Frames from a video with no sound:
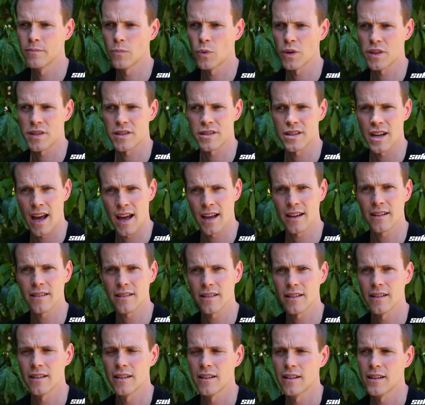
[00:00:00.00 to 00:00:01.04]

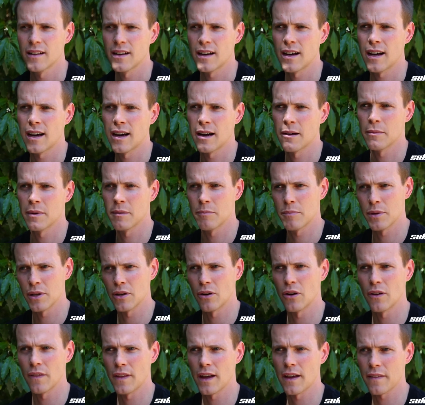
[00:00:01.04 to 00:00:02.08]
withstand, and
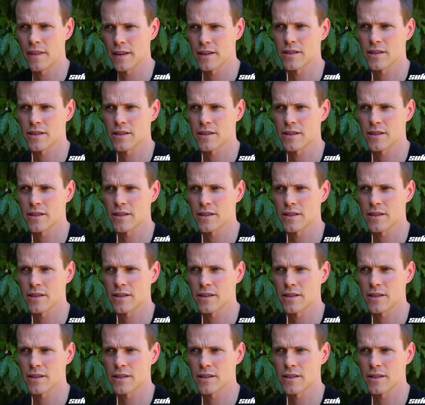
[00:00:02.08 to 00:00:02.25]
beyond that